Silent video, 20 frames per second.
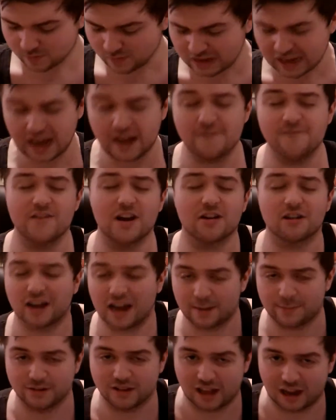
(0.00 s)
I'm very
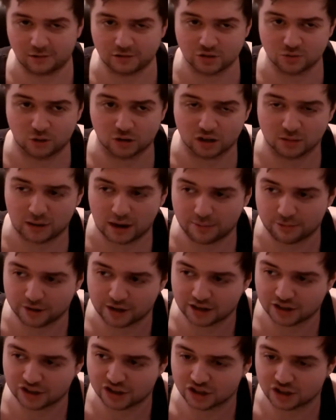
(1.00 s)
happy that I was wrong in my
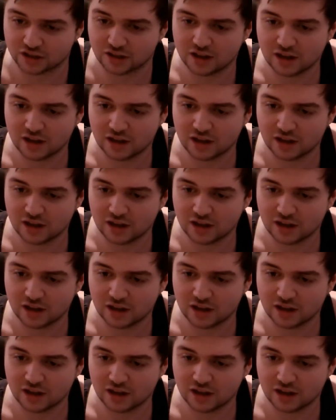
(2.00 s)
prediction,